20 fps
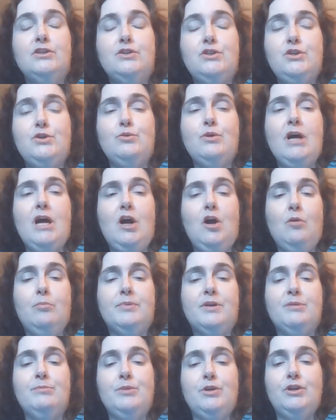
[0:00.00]
to
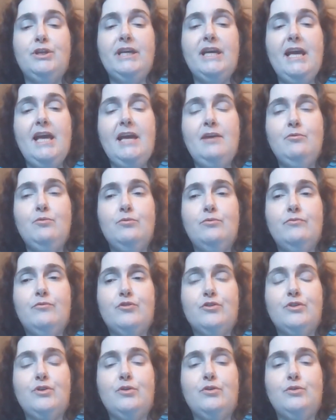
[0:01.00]
help communicate
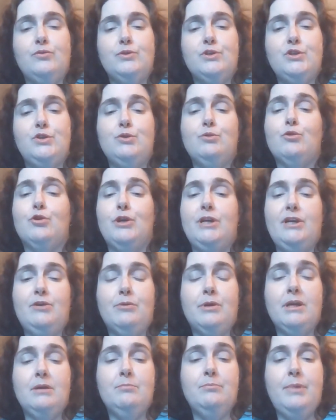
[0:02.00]
for those who were
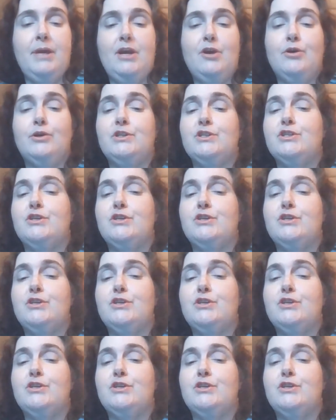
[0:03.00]
hearing impaired.